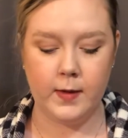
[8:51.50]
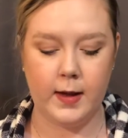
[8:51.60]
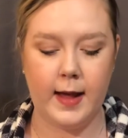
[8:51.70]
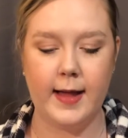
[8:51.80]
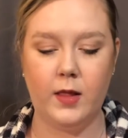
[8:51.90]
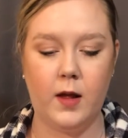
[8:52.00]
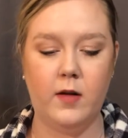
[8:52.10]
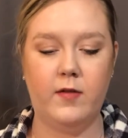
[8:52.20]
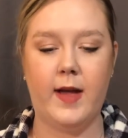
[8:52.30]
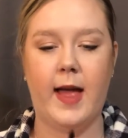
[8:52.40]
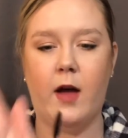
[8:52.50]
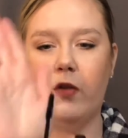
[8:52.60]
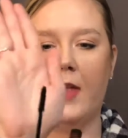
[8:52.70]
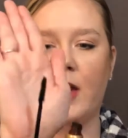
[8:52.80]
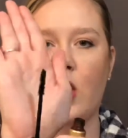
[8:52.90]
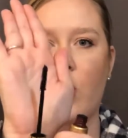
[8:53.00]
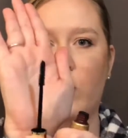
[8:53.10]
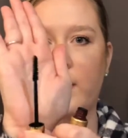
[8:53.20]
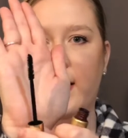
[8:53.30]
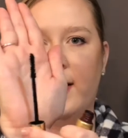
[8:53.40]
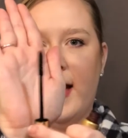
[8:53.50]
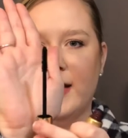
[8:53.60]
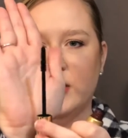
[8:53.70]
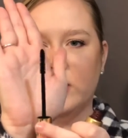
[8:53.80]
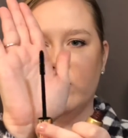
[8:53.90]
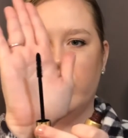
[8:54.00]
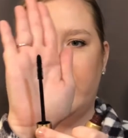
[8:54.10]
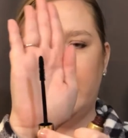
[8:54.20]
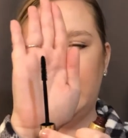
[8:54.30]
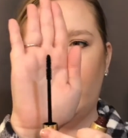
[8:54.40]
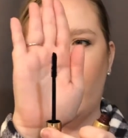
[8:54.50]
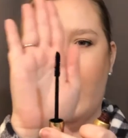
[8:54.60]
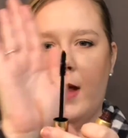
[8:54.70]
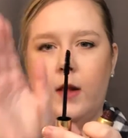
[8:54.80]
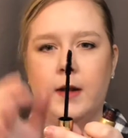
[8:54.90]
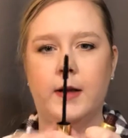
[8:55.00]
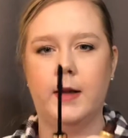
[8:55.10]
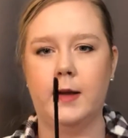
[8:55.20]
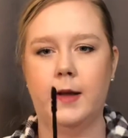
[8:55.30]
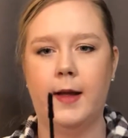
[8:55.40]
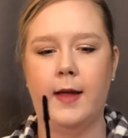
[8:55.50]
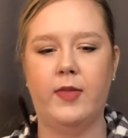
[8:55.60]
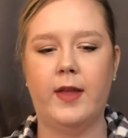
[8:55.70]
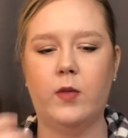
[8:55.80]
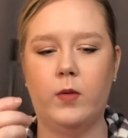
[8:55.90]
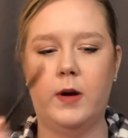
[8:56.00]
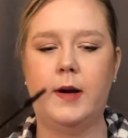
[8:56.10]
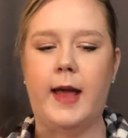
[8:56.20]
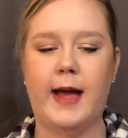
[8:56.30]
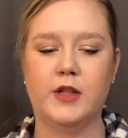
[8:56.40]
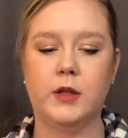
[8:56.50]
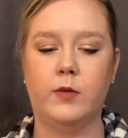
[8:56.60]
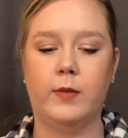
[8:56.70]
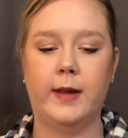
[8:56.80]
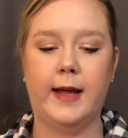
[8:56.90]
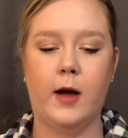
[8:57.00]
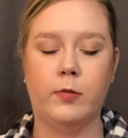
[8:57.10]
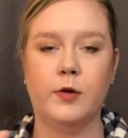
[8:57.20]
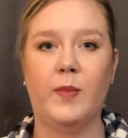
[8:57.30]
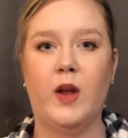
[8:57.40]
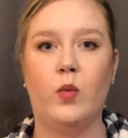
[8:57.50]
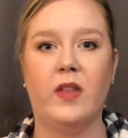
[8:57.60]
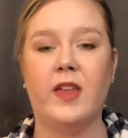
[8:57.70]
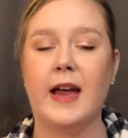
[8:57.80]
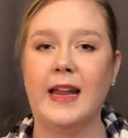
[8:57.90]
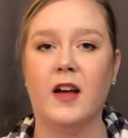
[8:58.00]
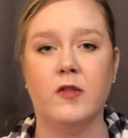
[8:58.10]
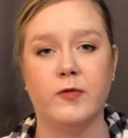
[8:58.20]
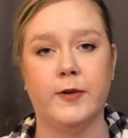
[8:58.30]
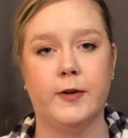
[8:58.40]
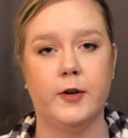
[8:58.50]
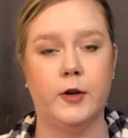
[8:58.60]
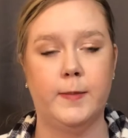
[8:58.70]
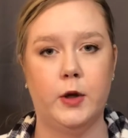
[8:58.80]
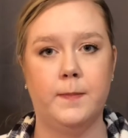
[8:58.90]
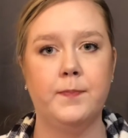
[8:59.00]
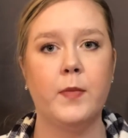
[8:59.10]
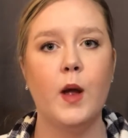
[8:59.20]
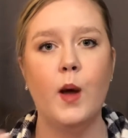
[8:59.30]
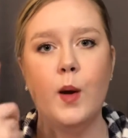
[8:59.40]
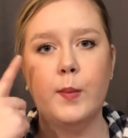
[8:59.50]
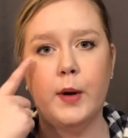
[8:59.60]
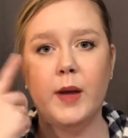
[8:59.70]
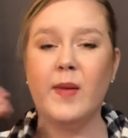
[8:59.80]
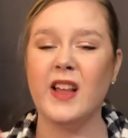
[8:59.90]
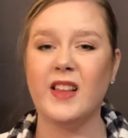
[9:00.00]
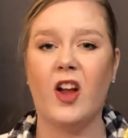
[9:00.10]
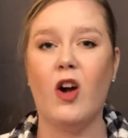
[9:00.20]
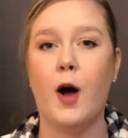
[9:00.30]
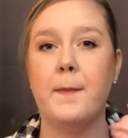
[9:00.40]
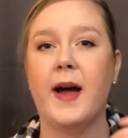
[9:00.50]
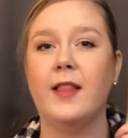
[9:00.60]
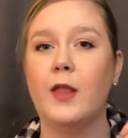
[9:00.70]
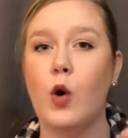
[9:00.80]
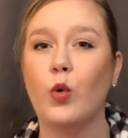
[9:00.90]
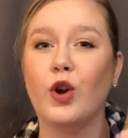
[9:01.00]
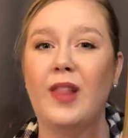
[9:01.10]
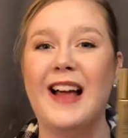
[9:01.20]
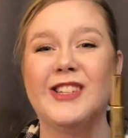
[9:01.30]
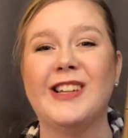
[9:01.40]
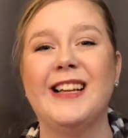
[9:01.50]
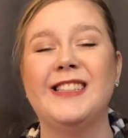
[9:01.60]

I love how they coat my lashes really well. This one actually really helped me with getting comfortable putting mascara on my lower lash line.